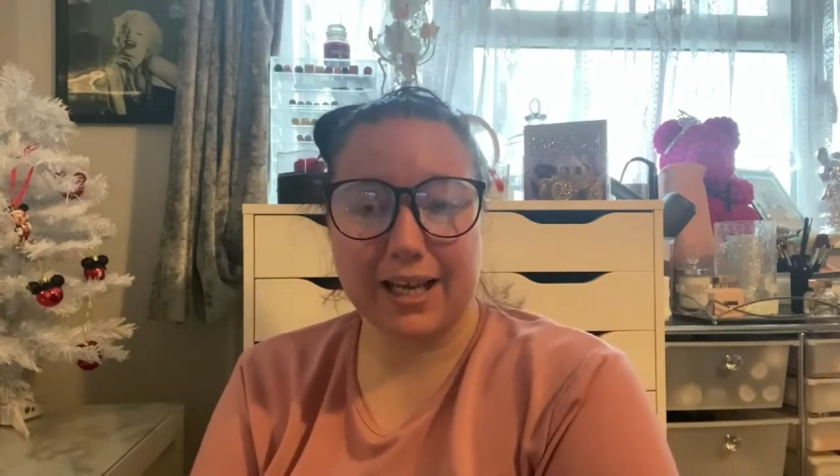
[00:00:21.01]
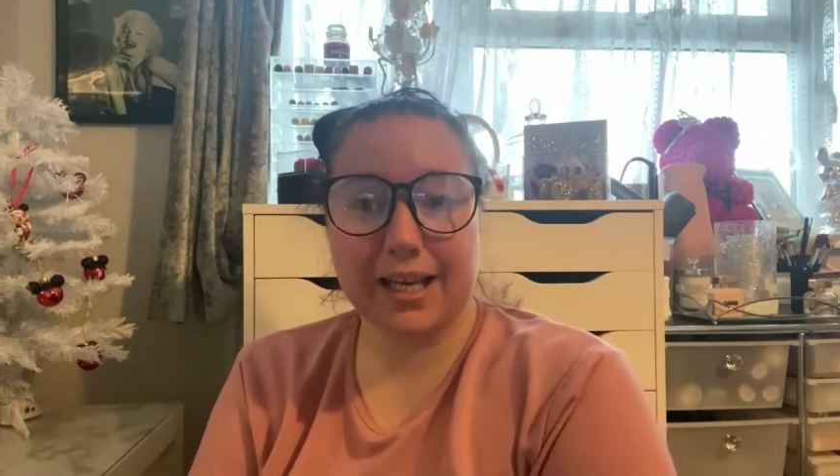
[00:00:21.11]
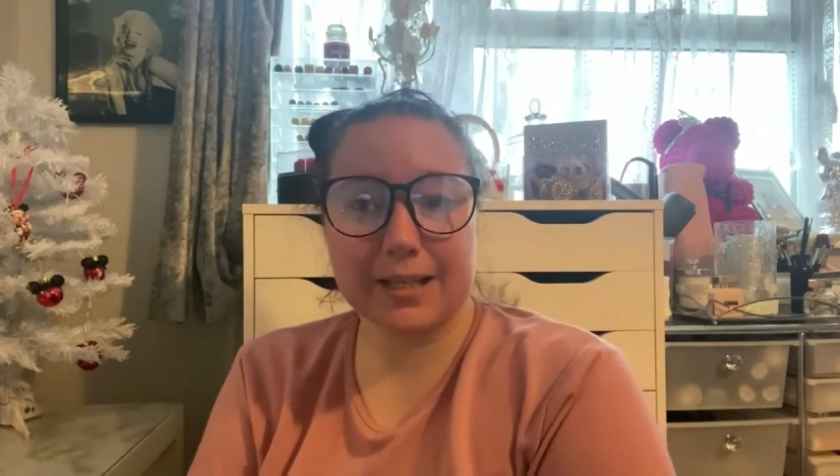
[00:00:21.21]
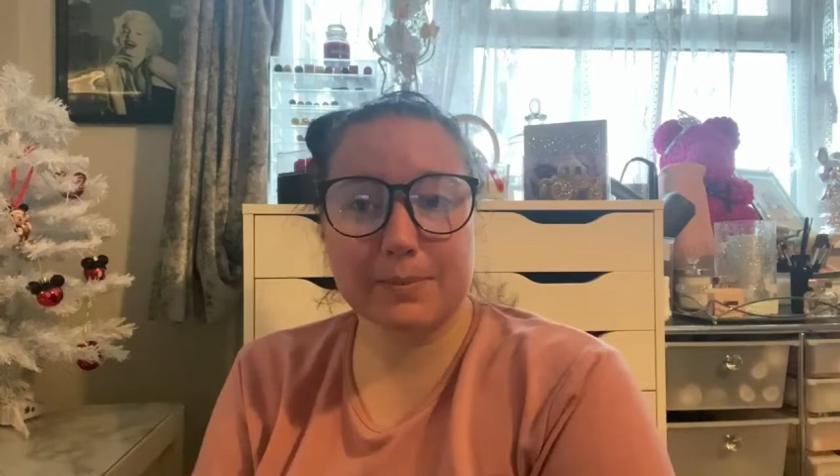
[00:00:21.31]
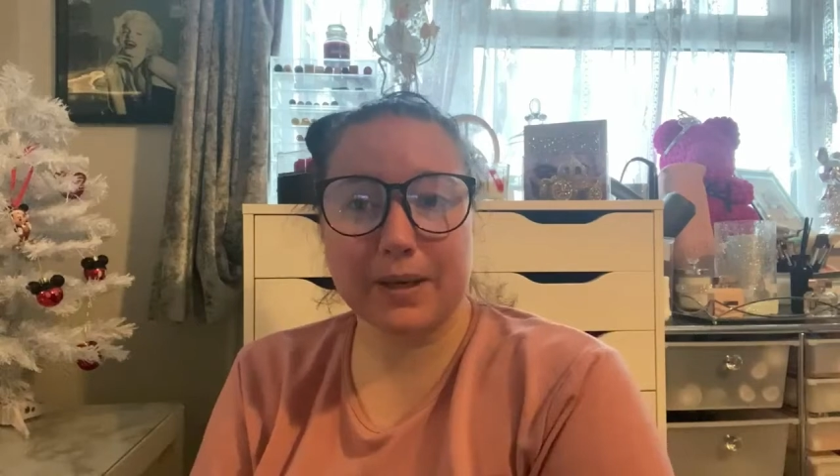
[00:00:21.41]

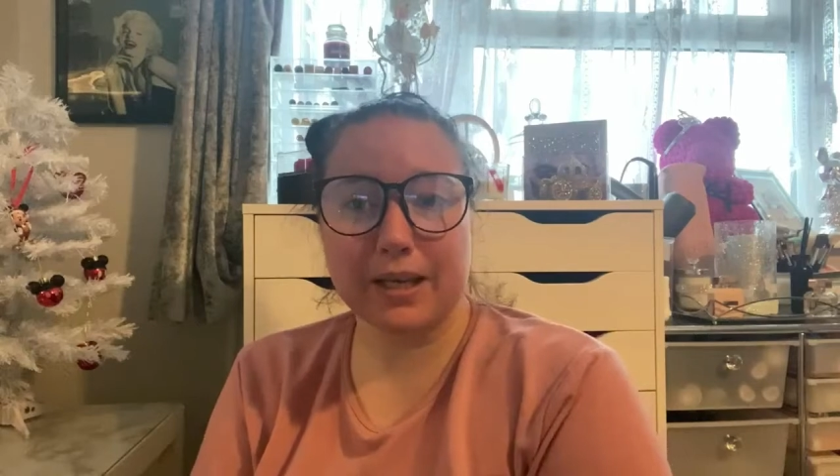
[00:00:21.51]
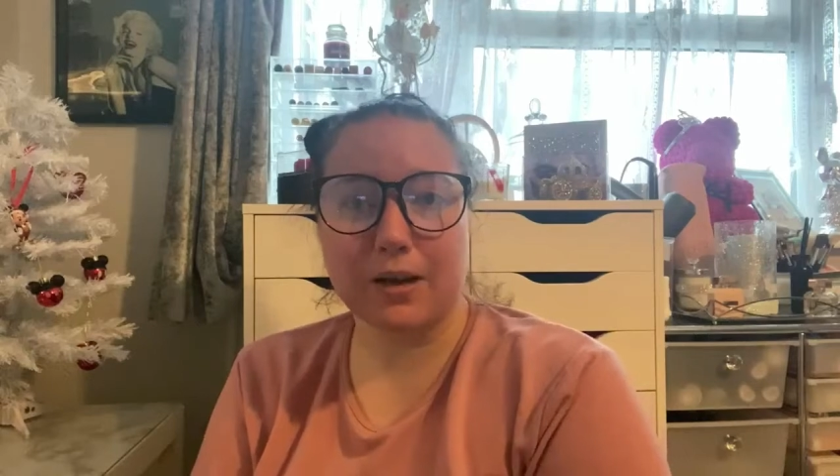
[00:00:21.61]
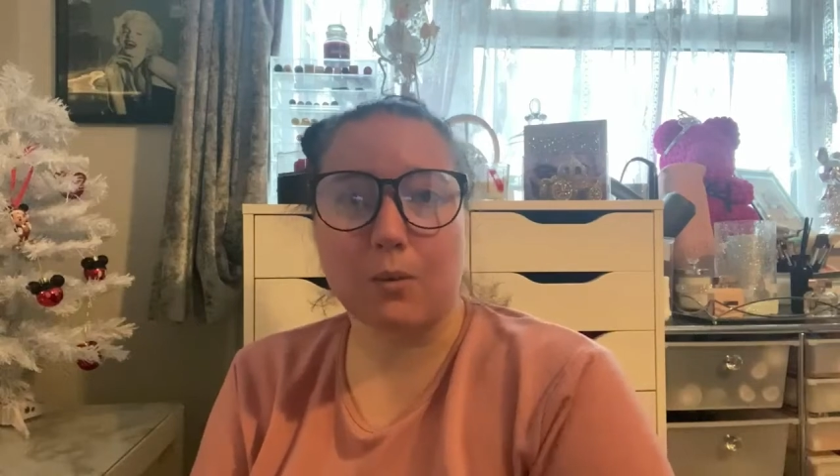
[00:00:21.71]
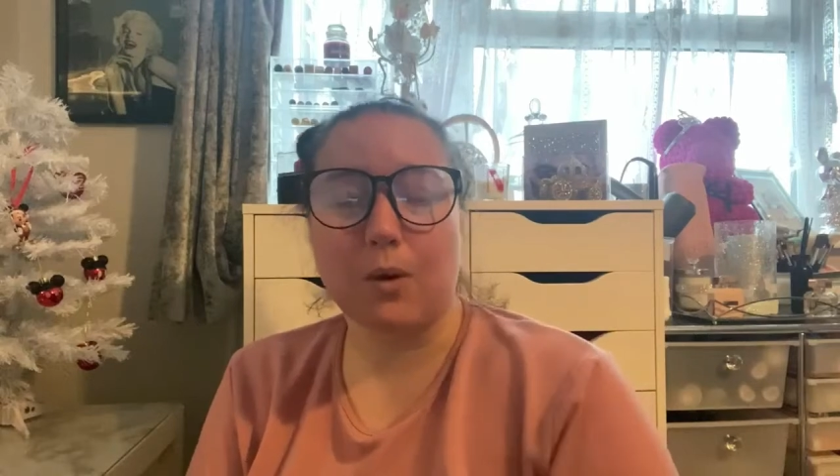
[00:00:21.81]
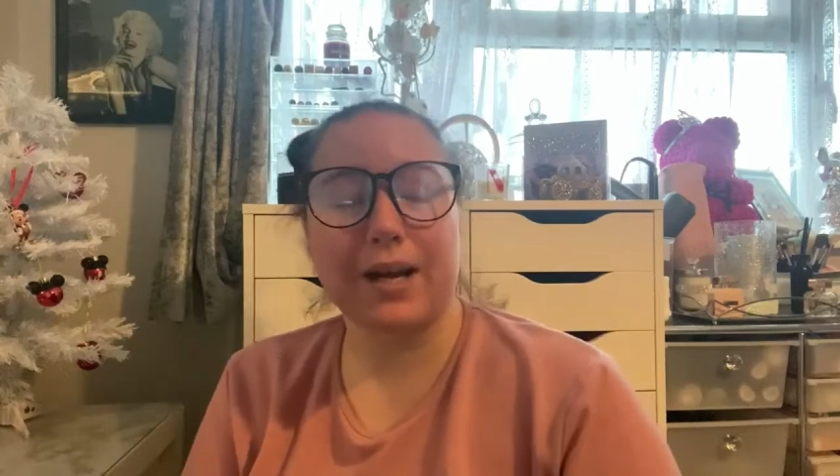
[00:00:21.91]
It has been
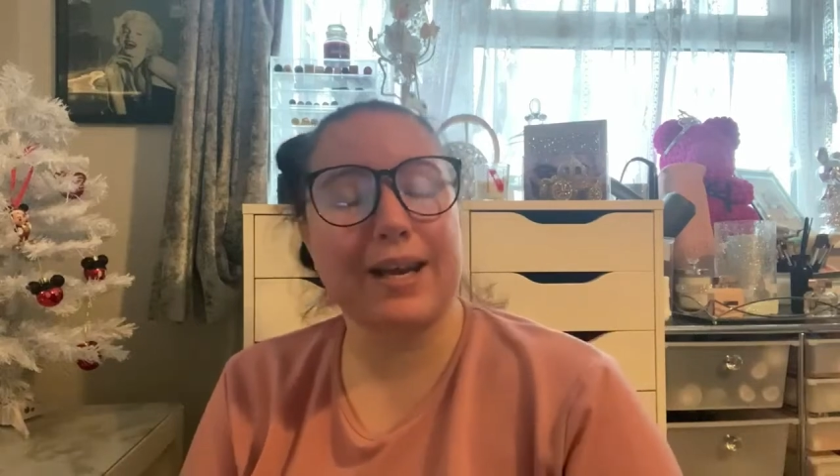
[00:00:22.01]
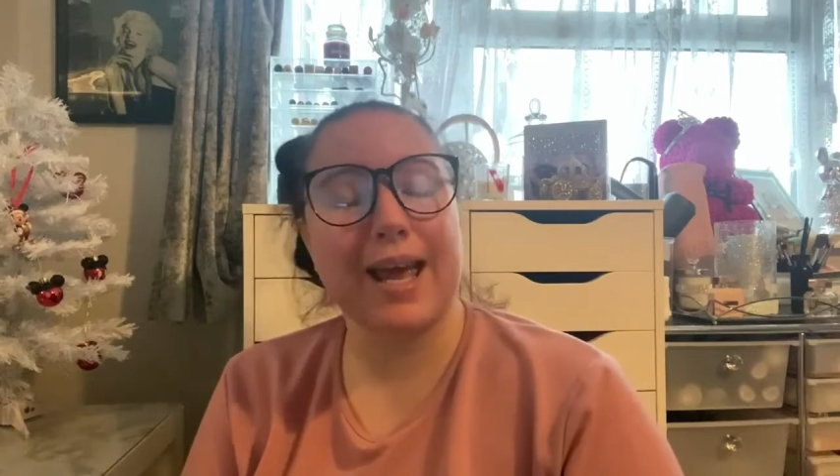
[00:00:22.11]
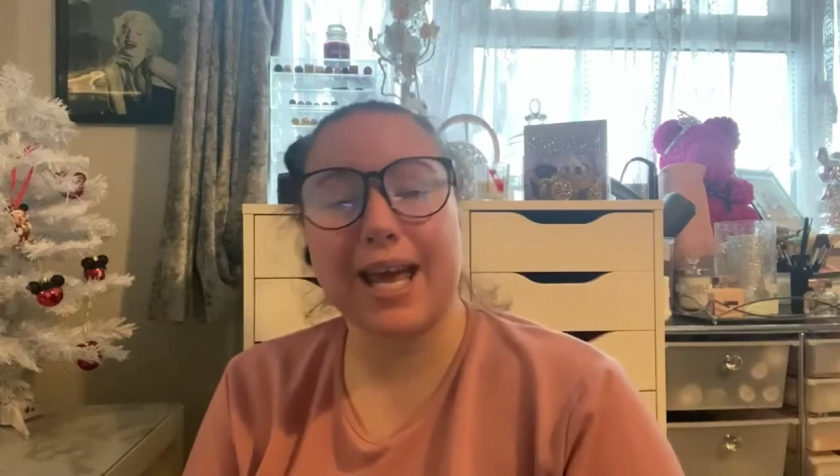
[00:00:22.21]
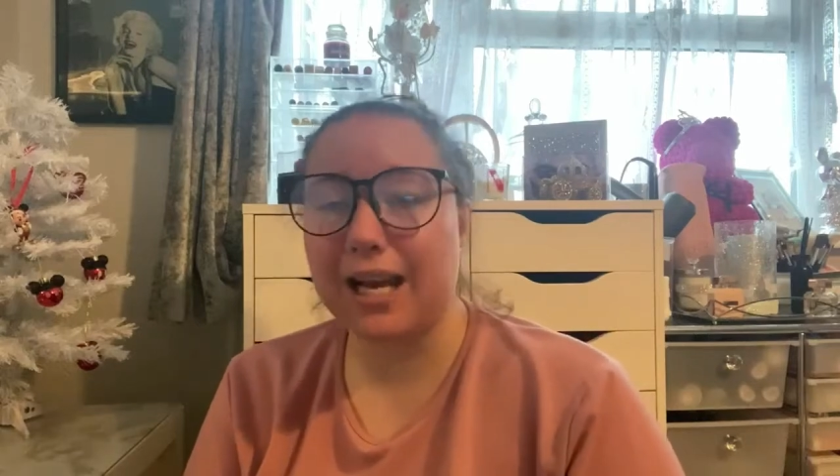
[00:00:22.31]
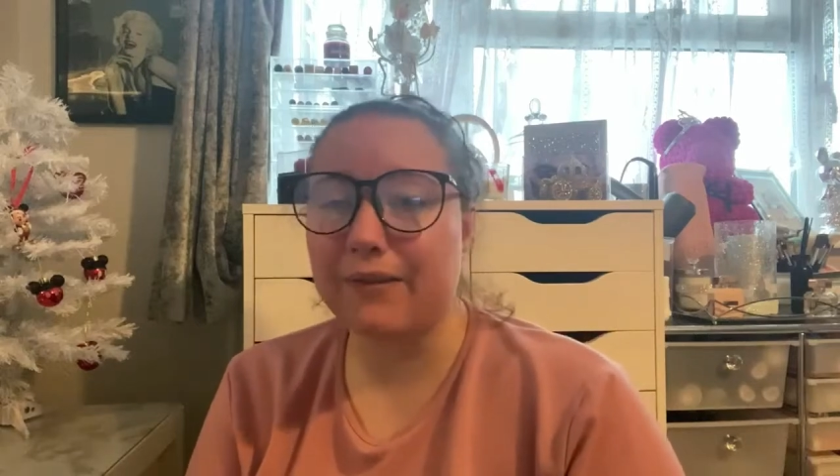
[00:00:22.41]
one
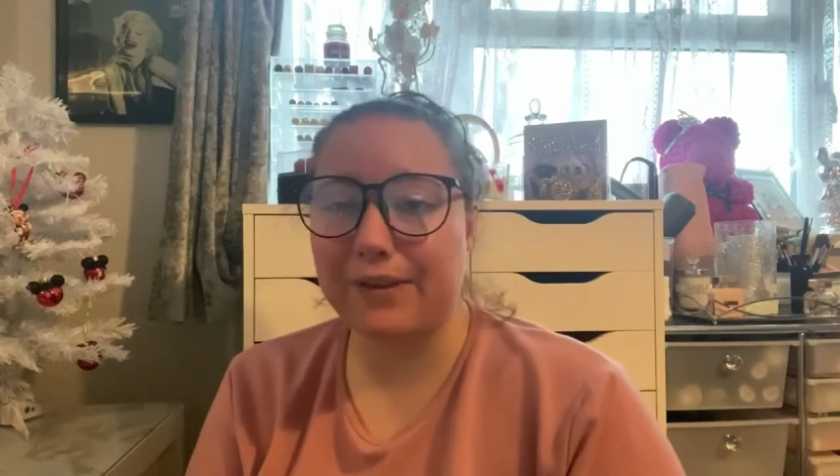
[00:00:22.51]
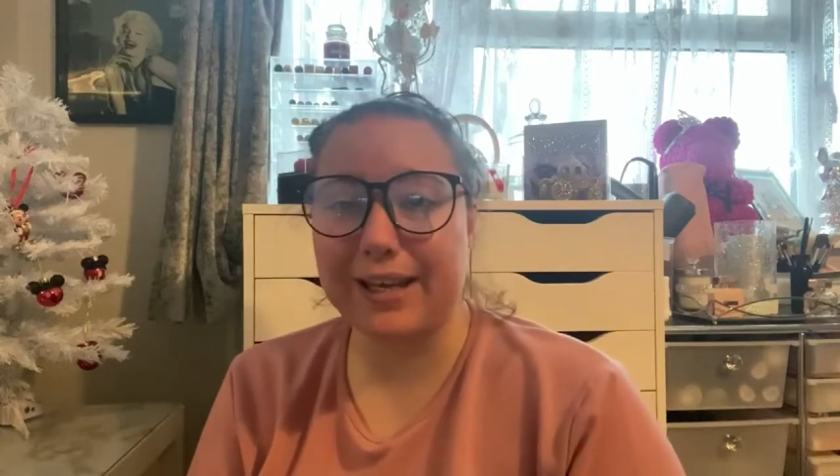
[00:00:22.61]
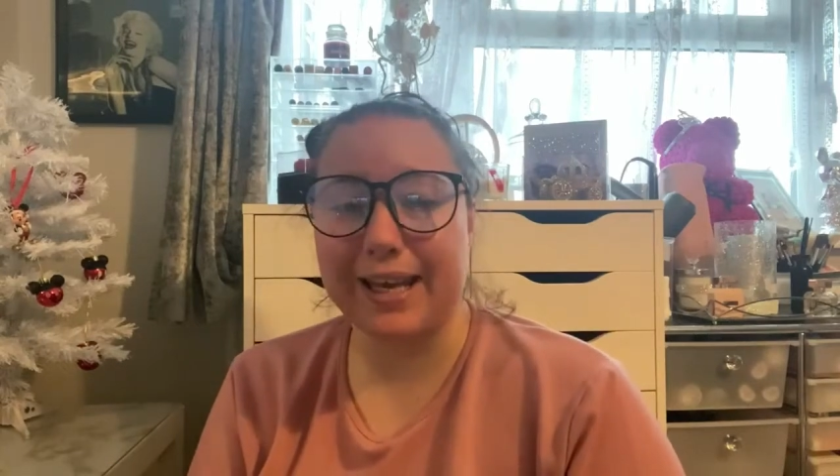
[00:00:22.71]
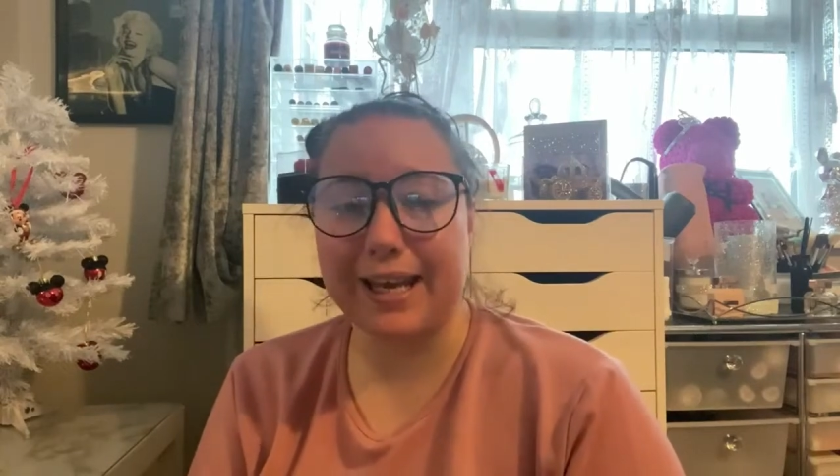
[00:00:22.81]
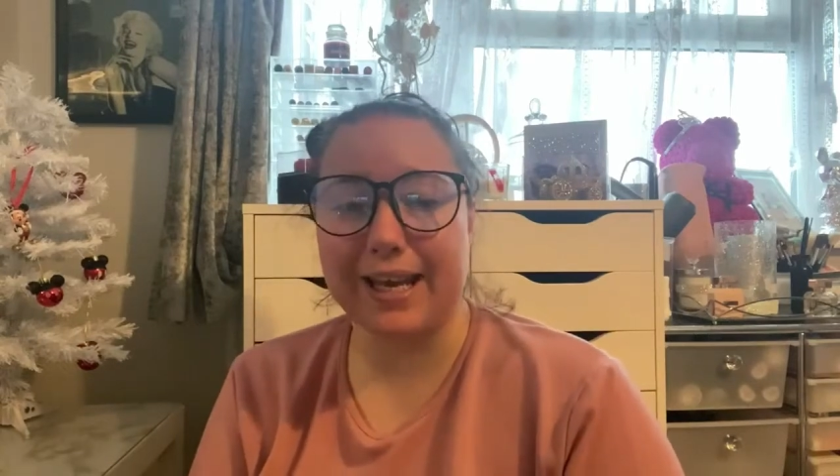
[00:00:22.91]
hell of a
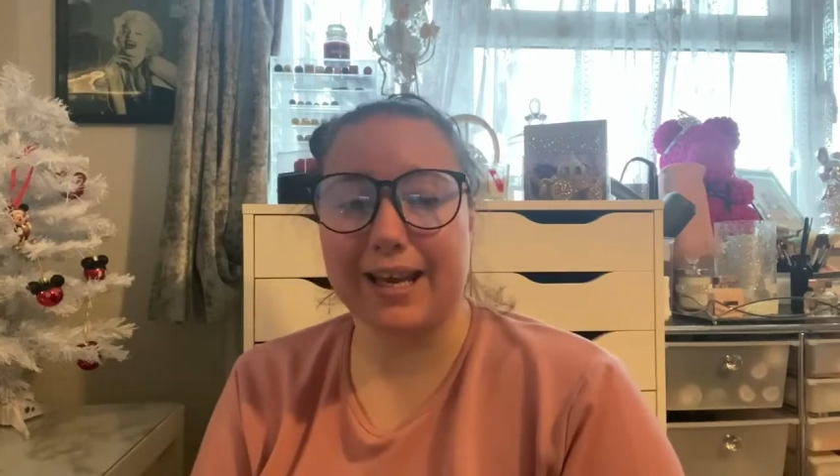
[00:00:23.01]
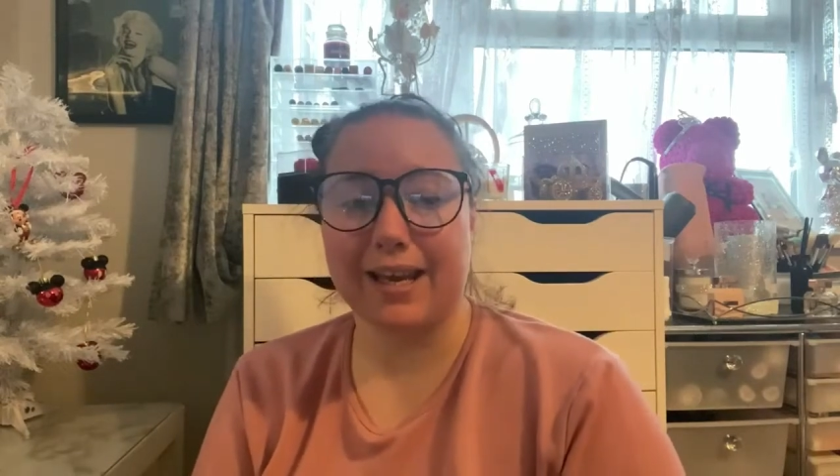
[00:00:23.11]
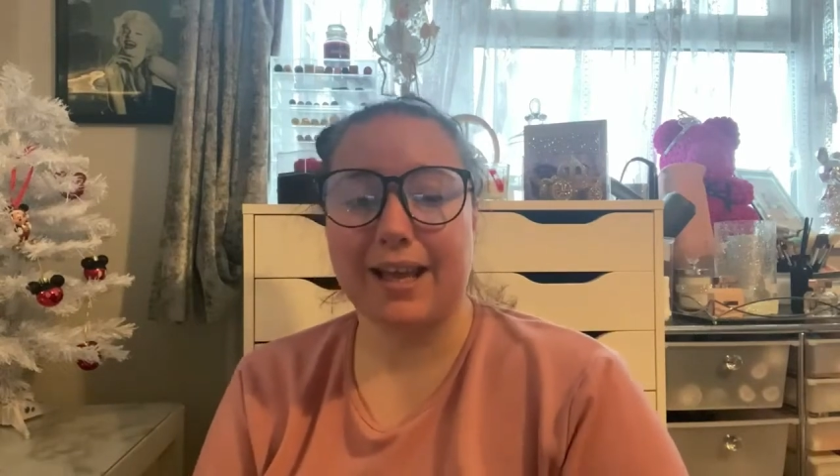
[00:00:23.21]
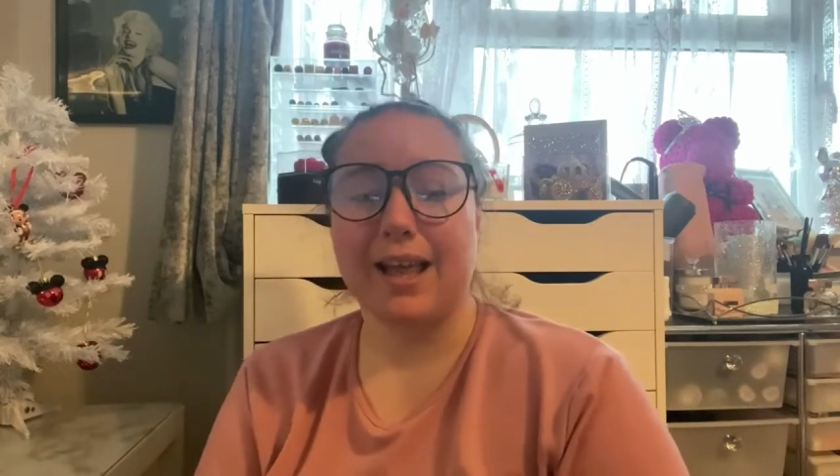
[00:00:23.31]
year,